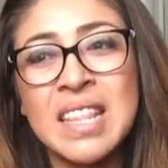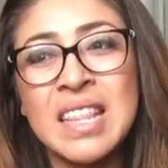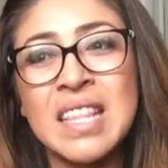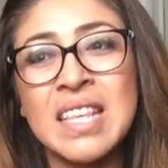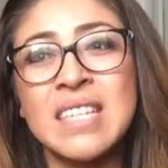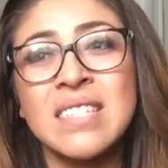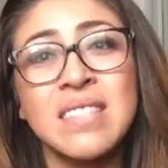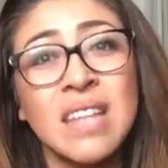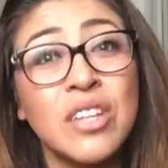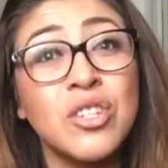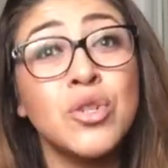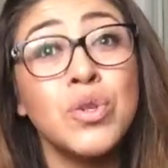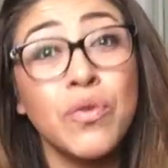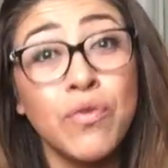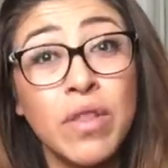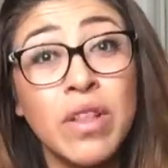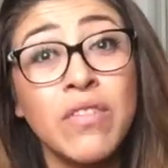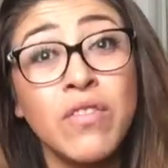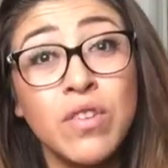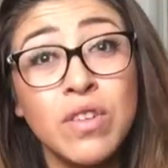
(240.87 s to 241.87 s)
The Statue
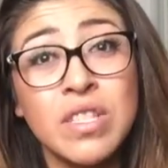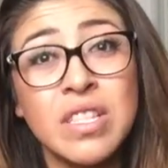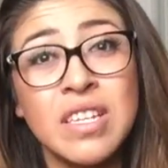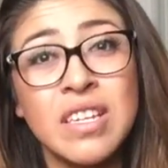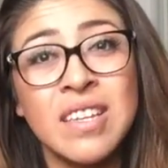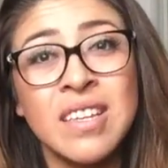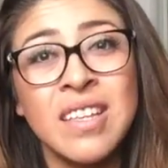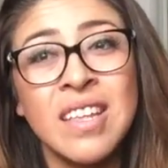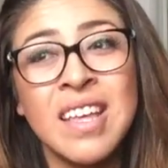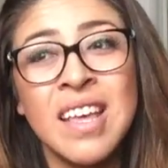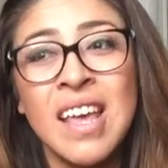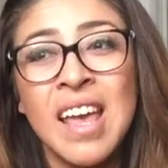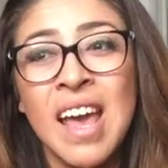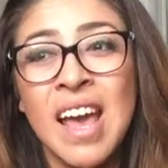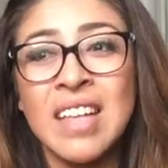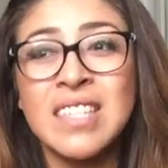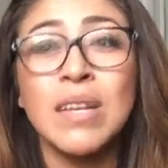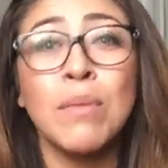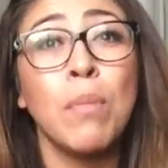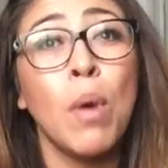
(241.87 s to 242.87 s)
of Liberty
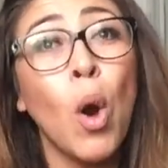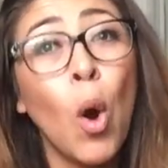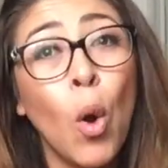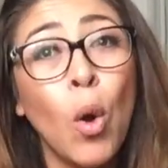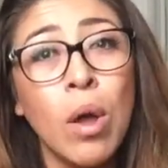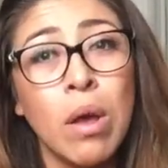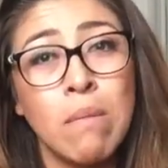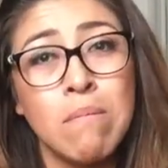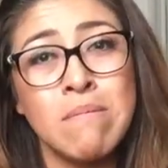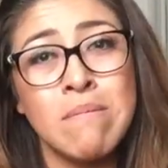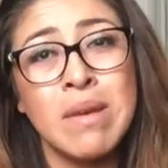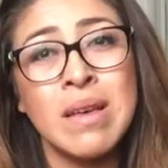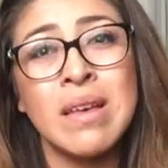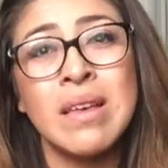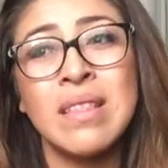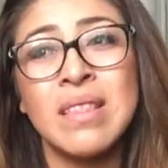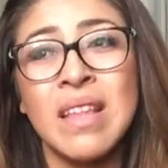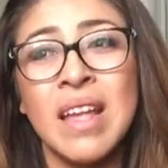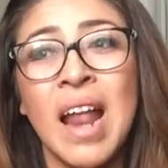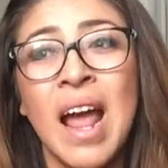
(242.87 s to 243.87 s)
has a poem
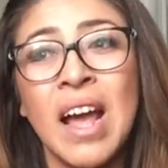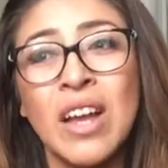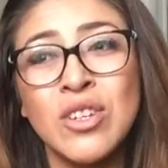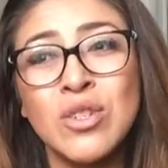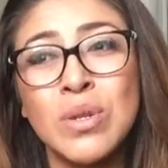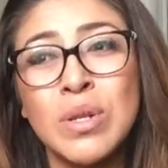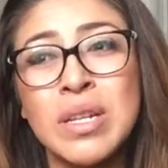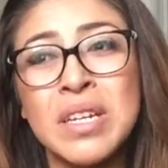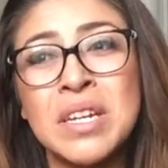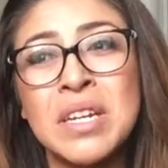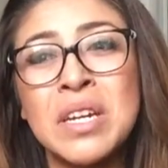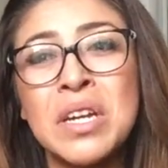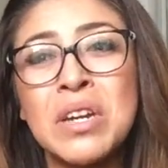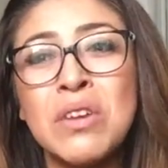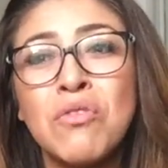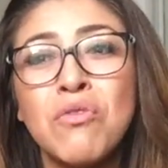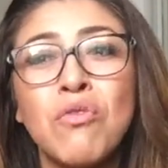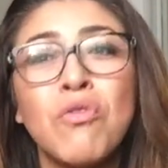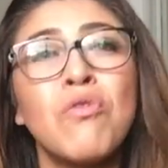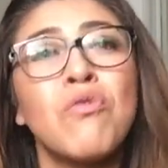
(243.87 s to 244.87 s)
that actually
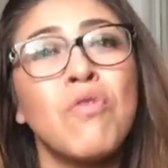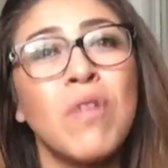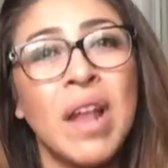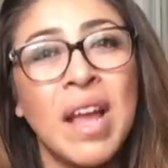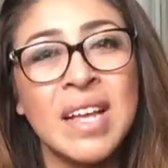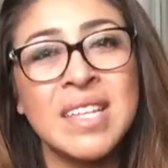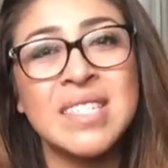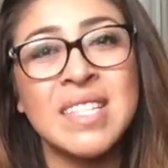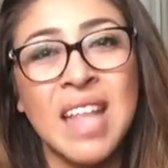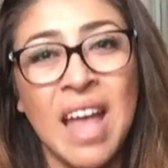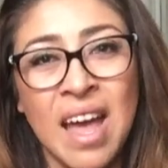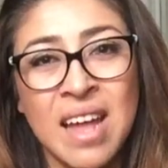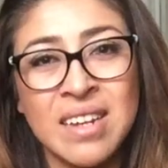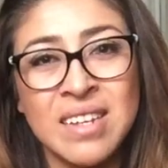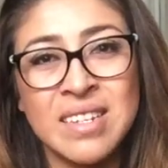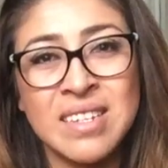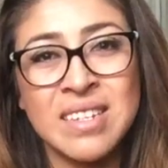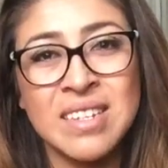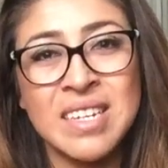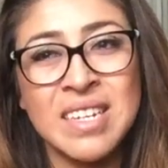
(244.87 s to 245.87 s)
reflects
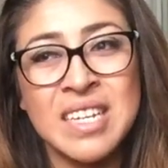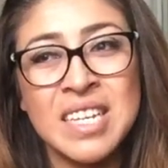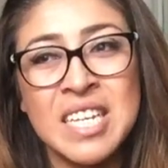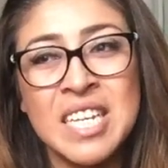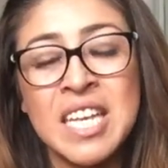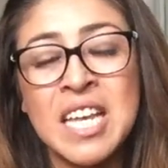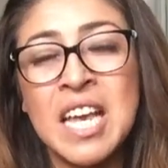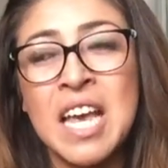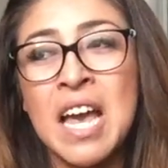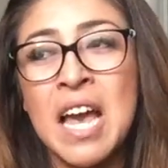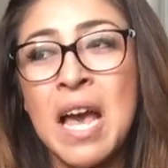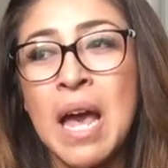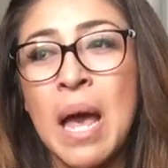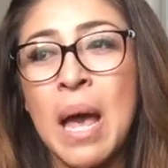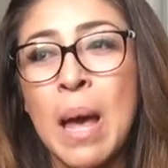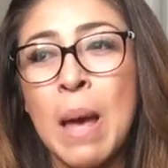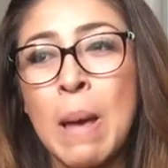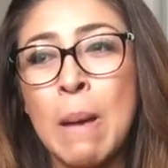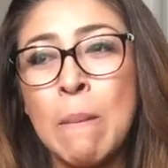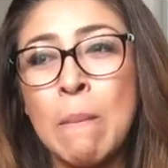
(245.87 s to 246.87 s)
that.
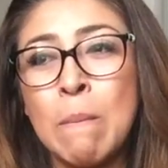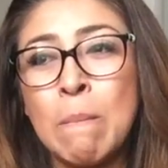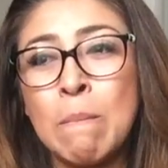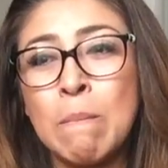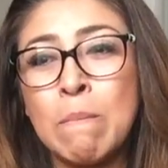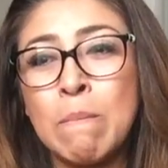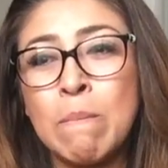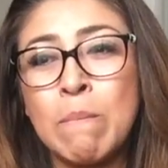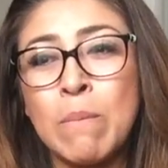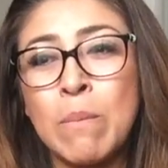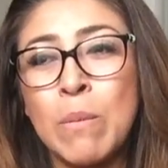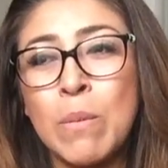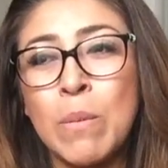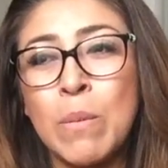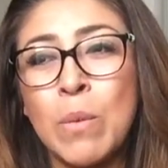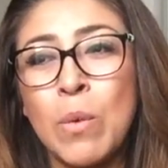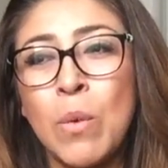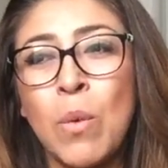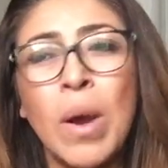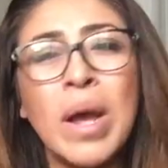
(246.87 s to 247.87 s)

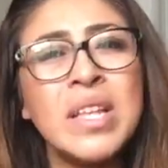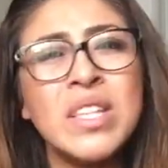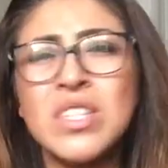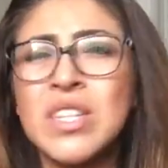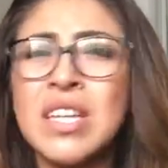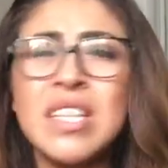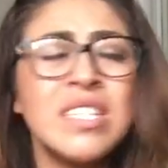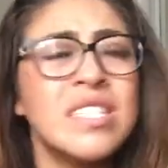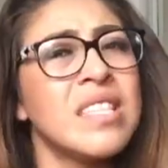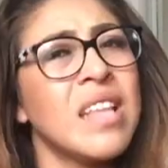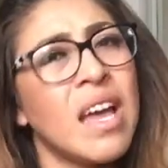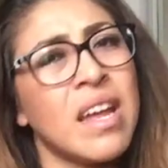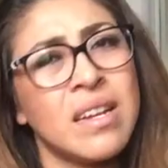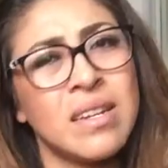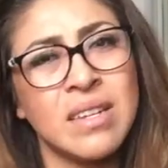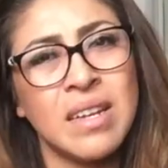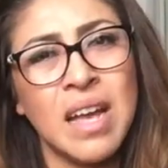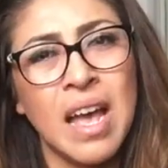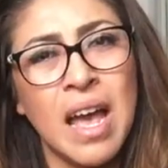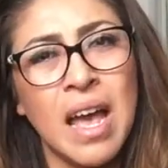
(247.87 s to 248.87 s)
Why change that?
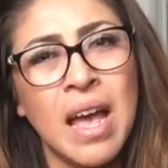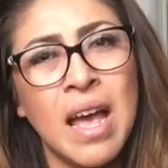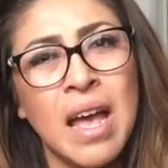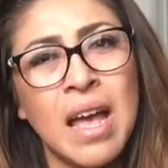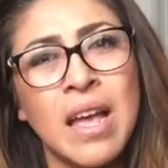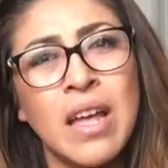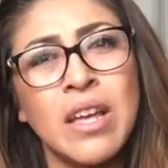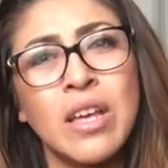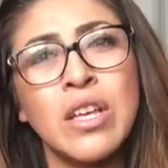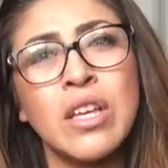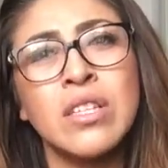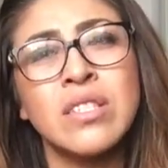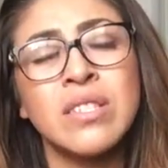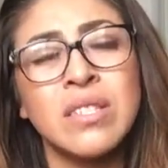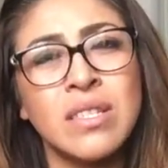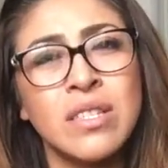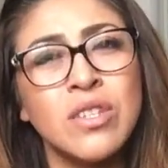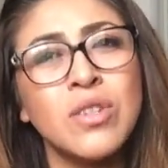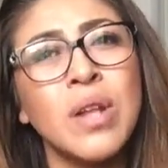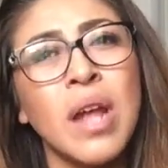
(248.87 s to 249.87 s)

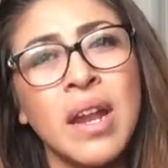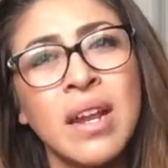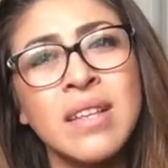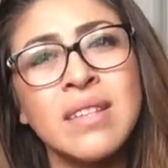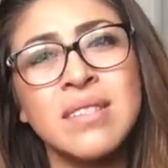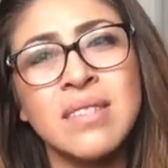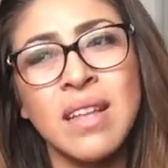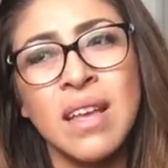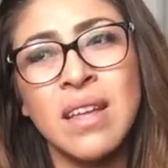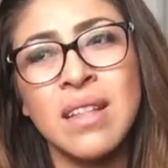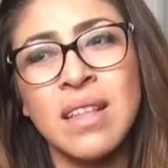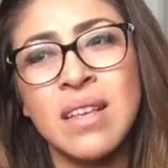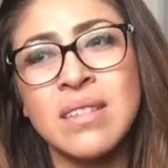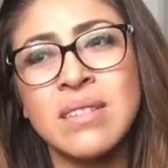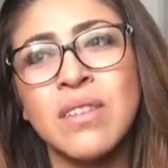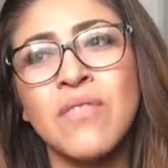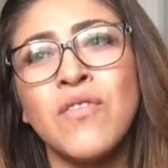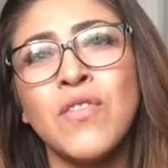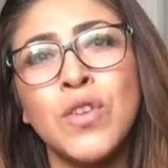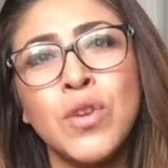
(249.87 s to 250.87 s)
United States
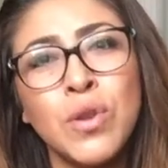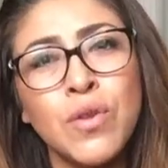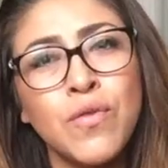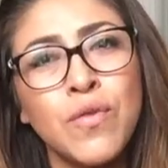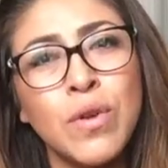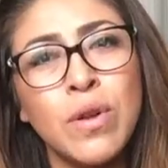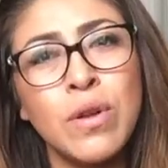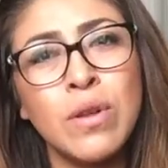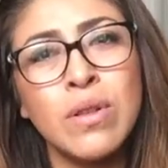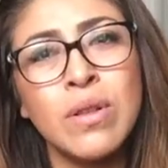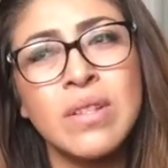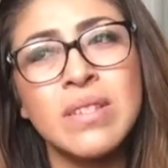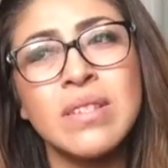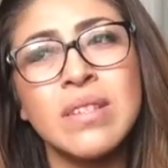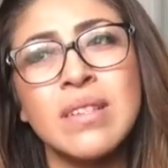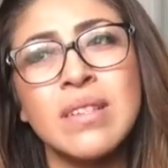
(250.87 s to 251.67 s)
is a beautiful